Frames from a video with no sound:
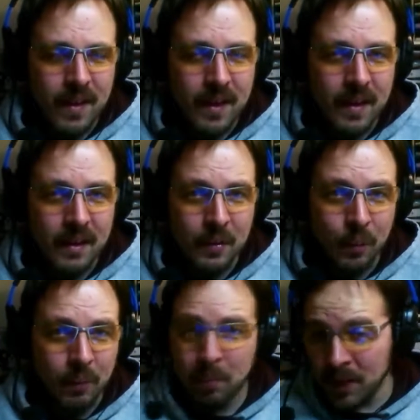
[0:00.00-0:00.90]

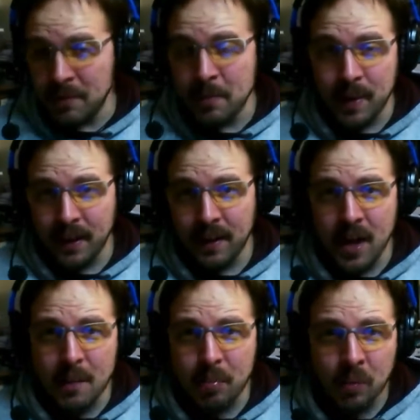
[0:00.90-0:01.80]
And we're going to be picking
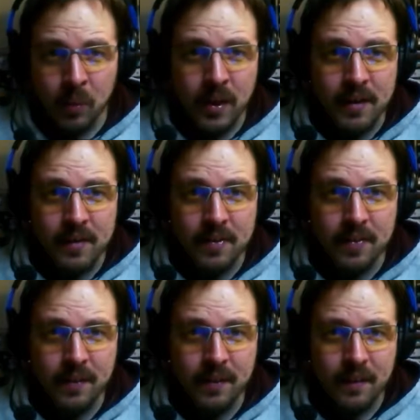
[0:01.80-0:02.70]
up
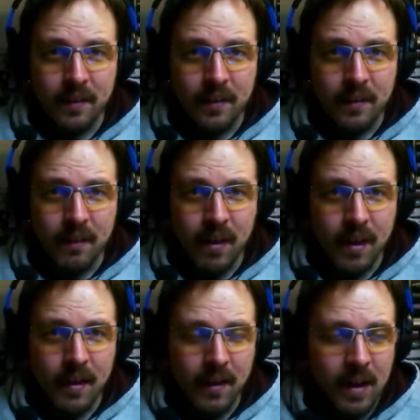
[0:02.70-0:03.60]
with
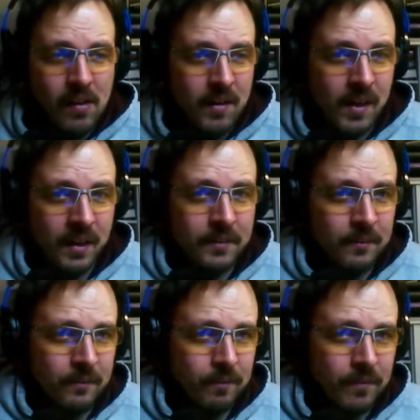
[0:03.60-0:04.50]
Elanon,